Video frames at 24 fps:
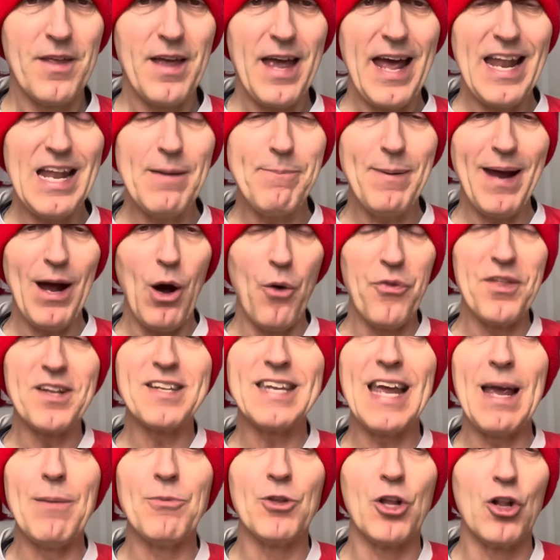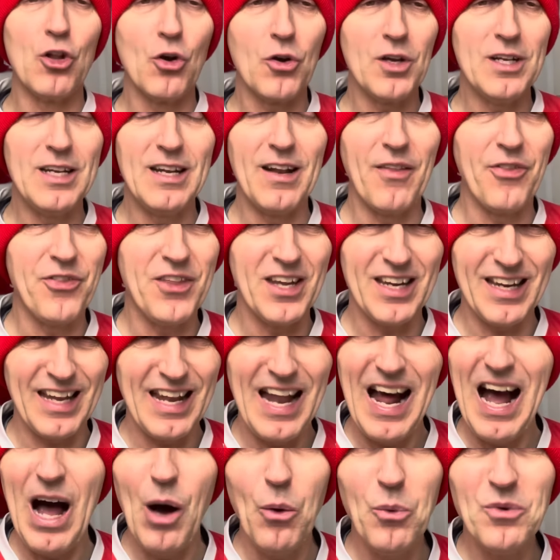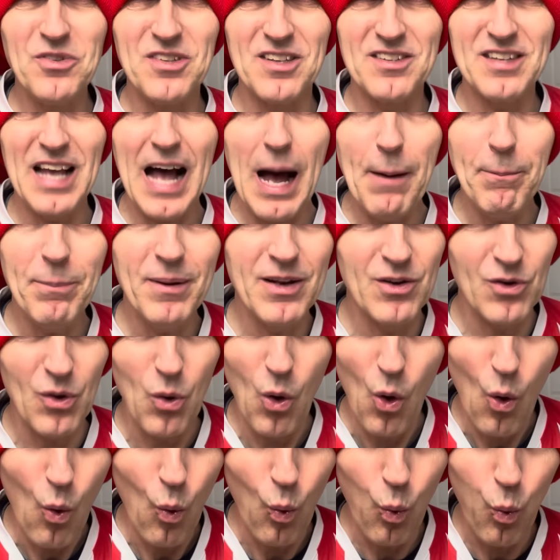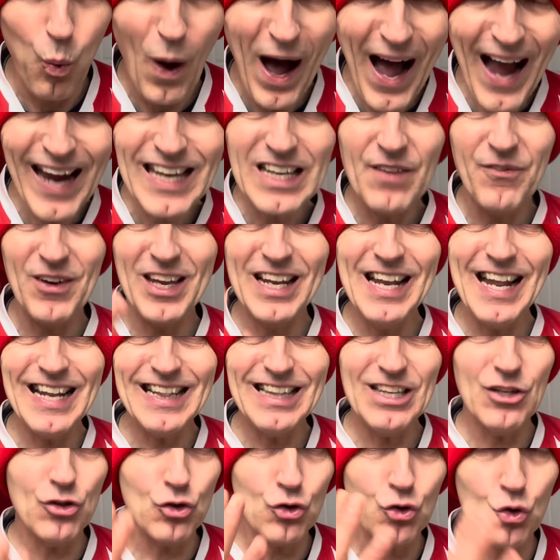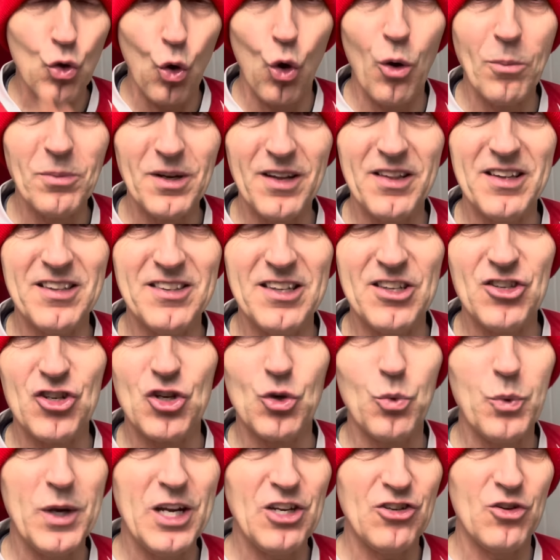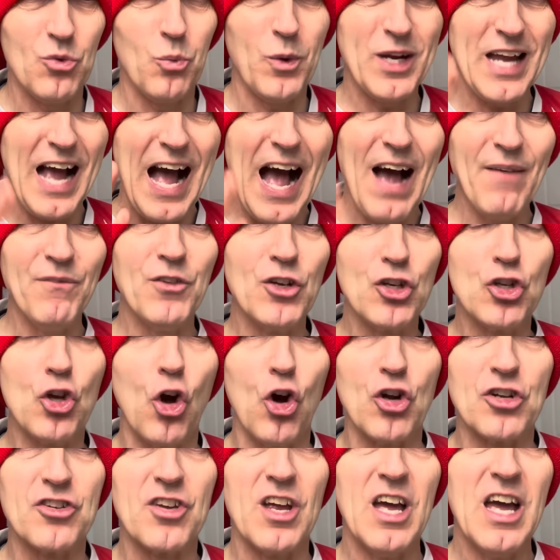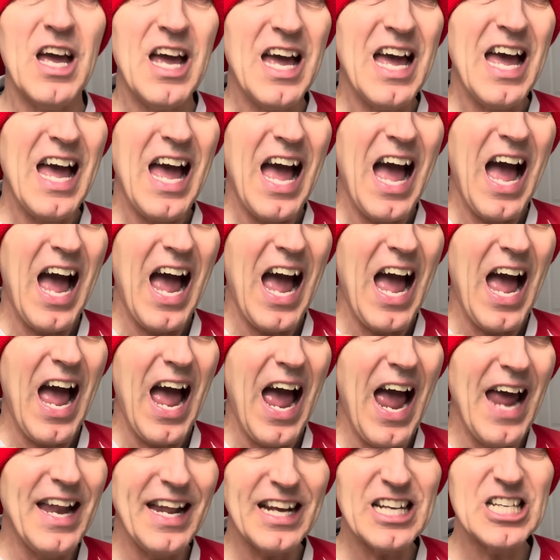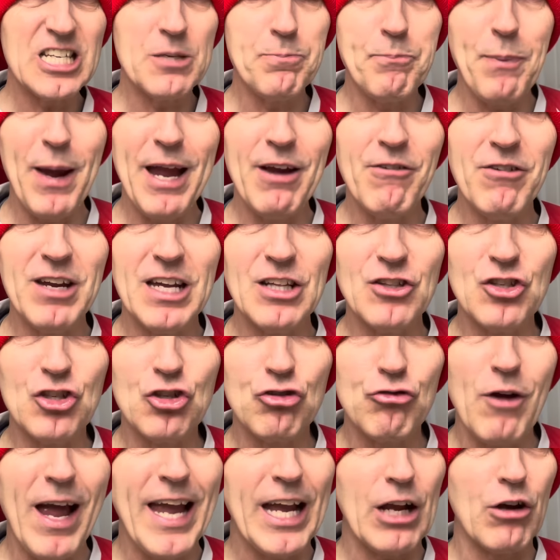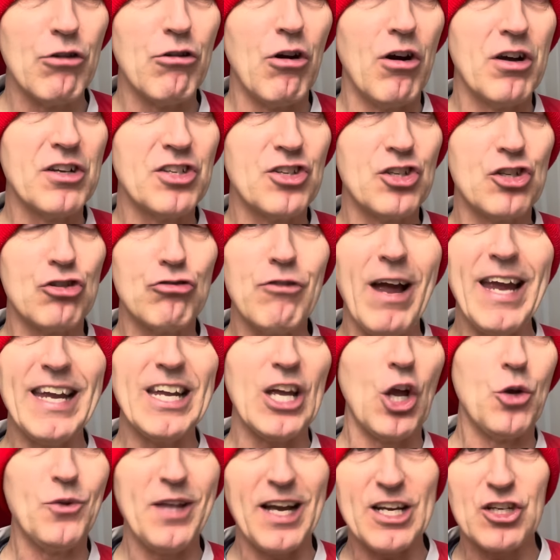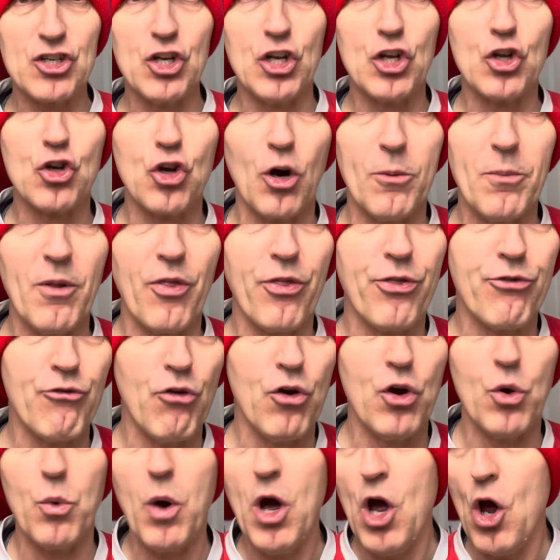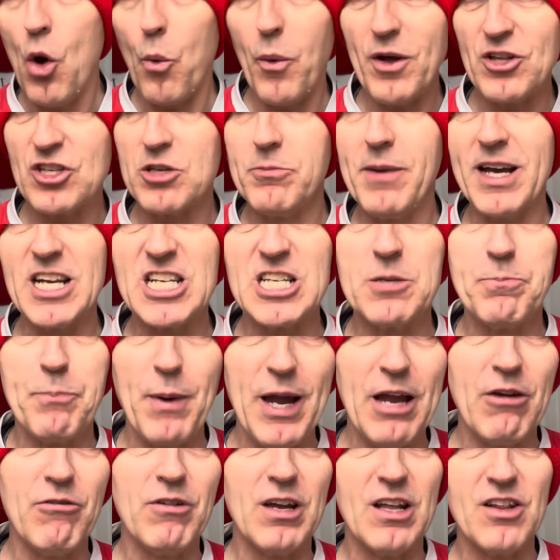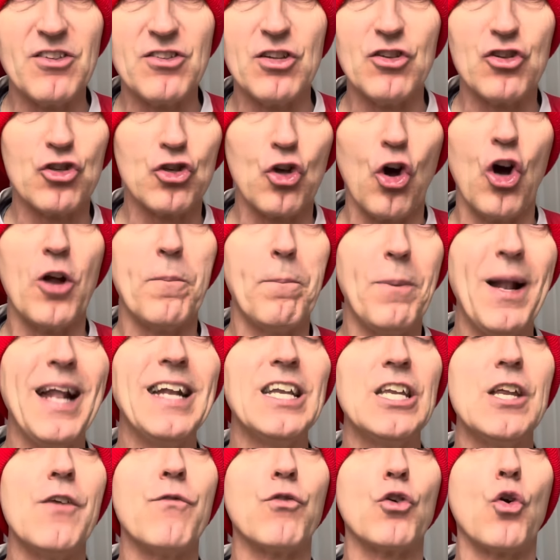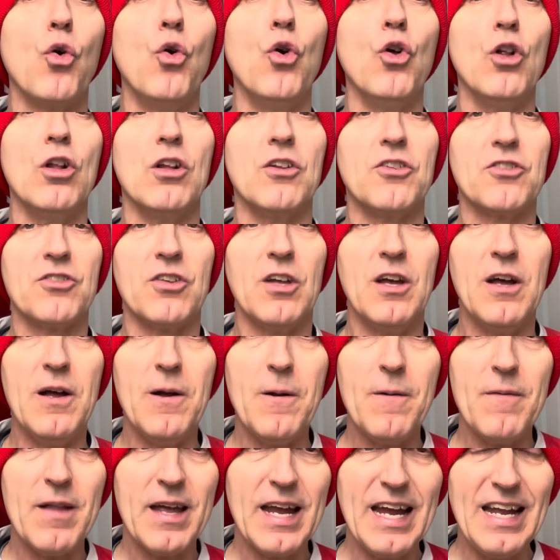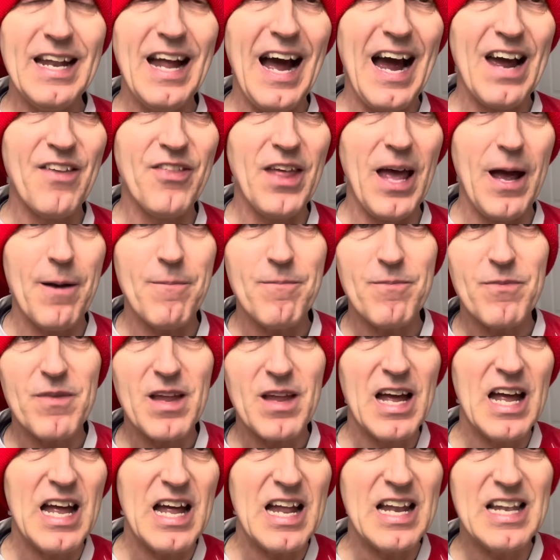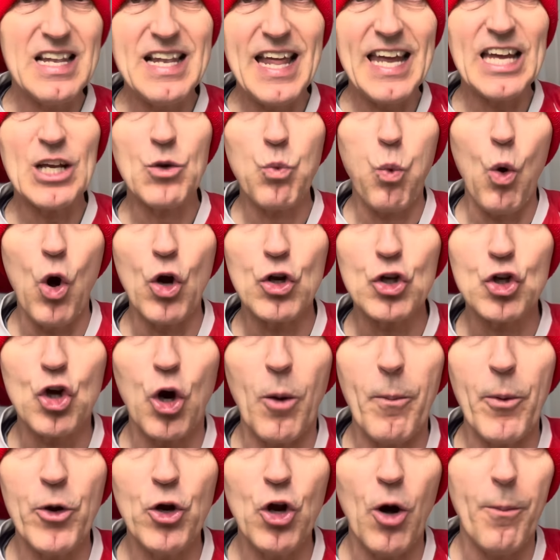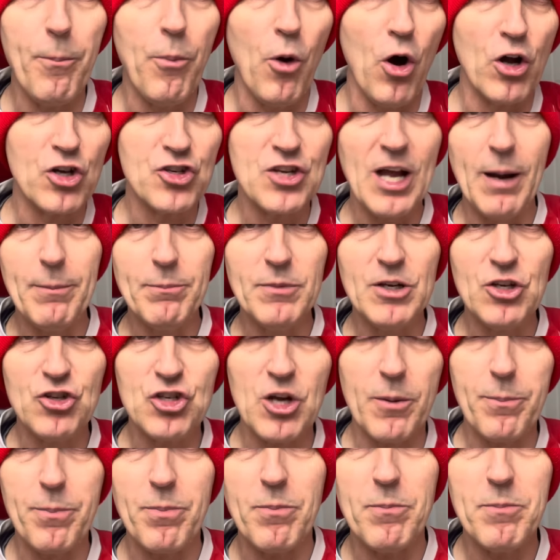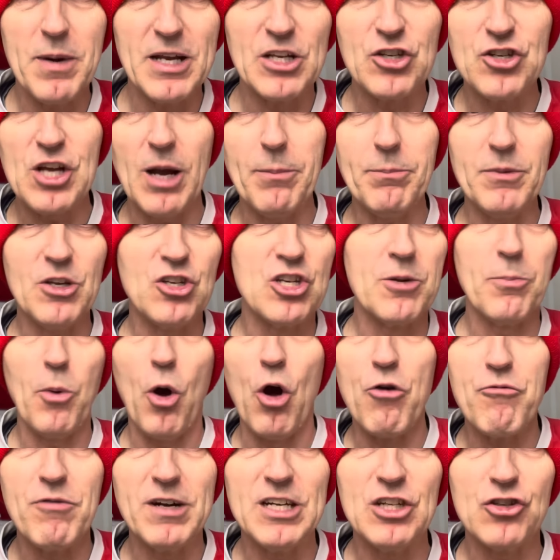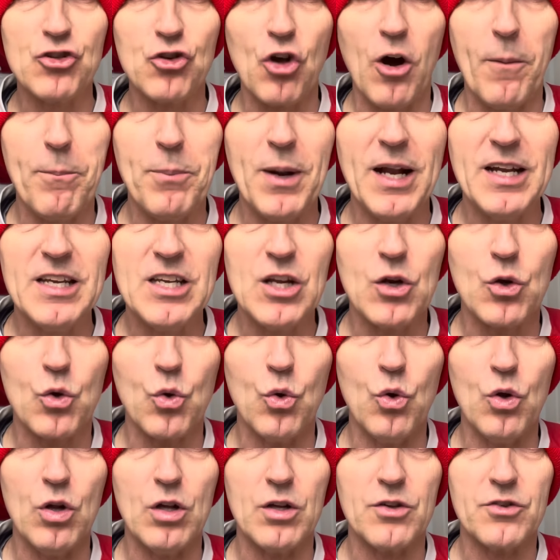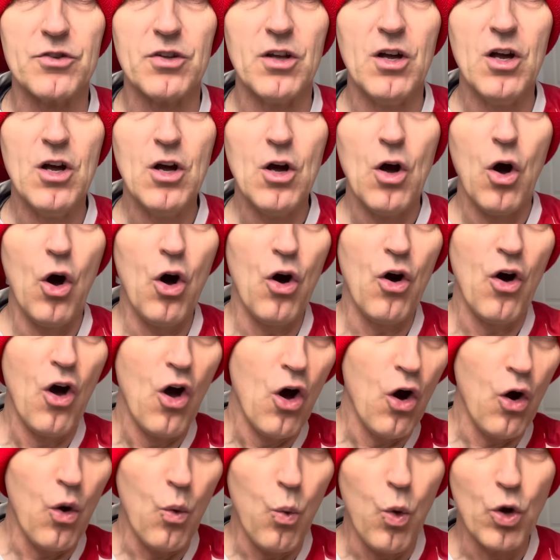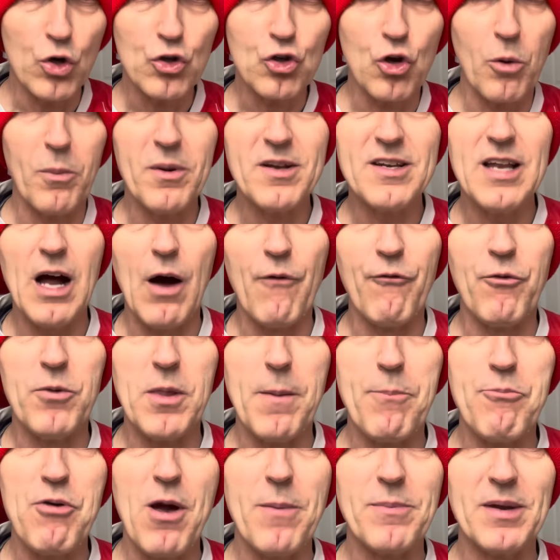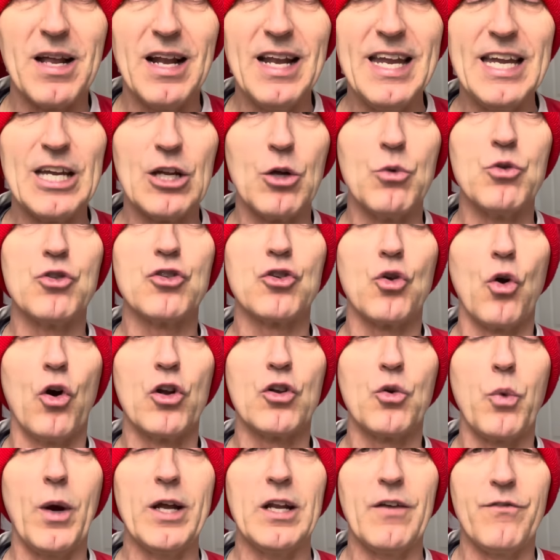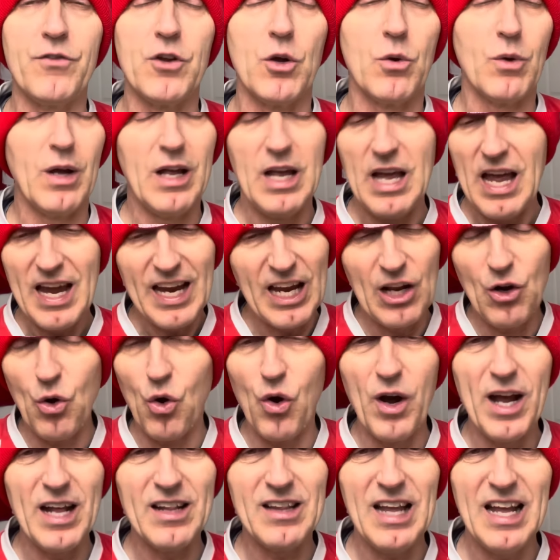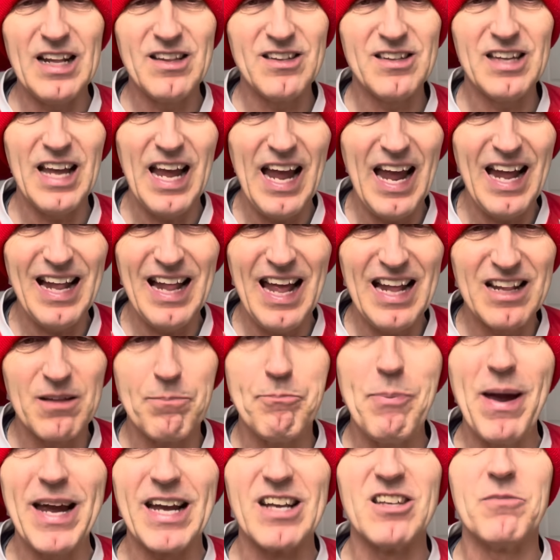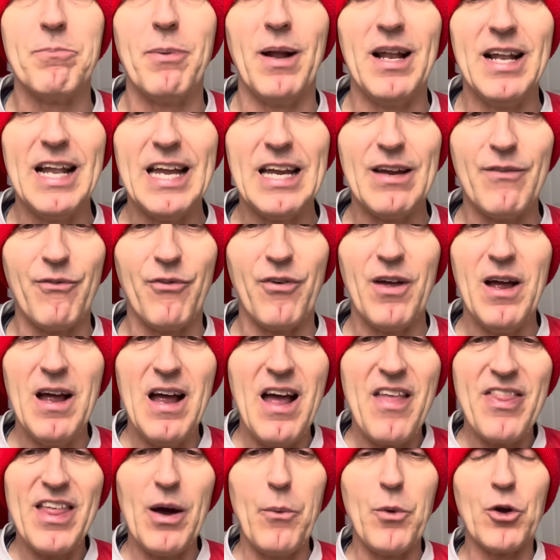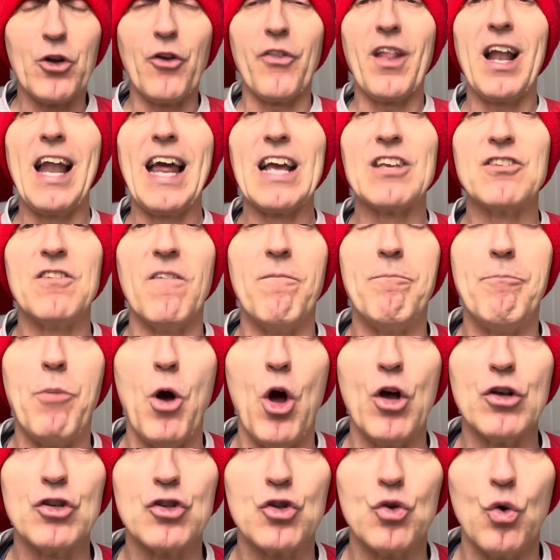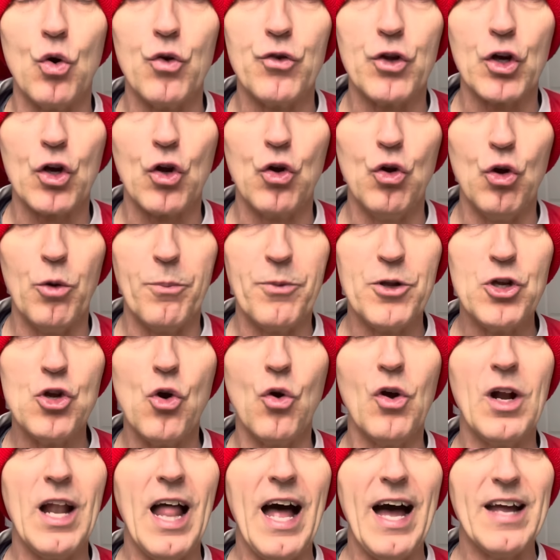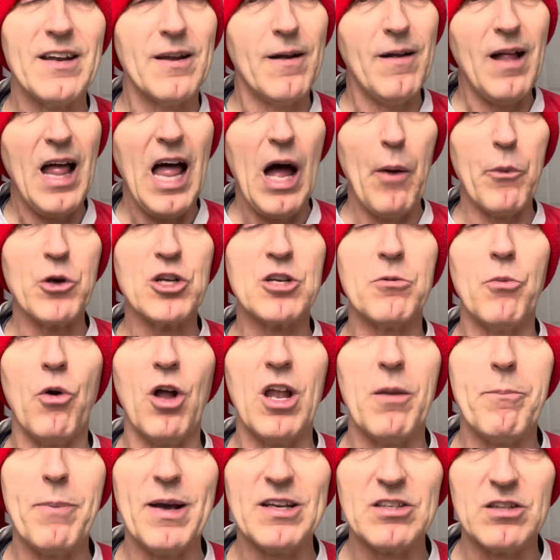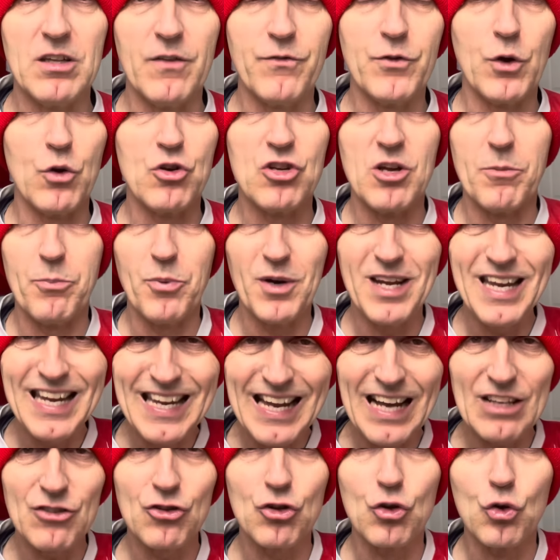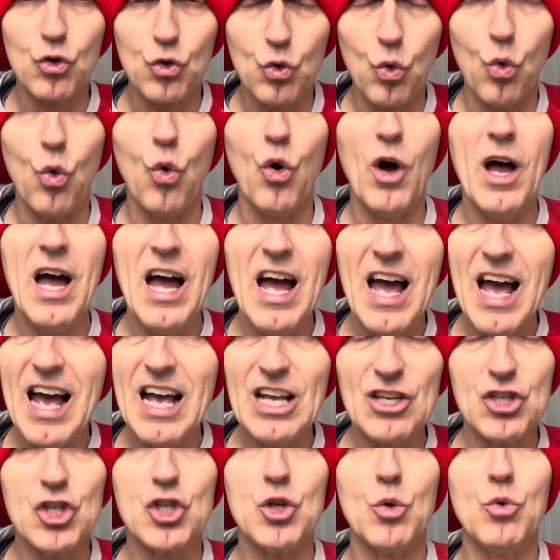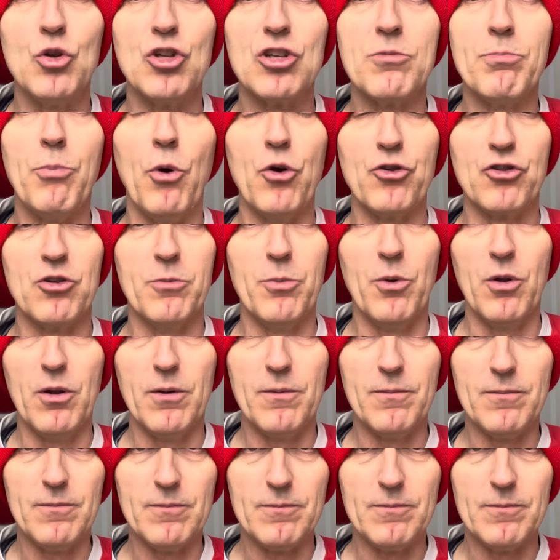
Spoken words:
And I bet other teams are looking in and thinking, how has this happened? Why have you let this come to the situation where you haven't got an experienced striker or a striker who's actually coming through with some experience and scored plenty of goals in either League One coming up or Championship, mid-Championship, already scored plenty of goals. Or one coming down from the Premier League who scored quite a few. You know, it's beggars belief that we've got the likes of Burstow at the club. The young lad, I wish him all the best in the future, but he has to go as soon as possible.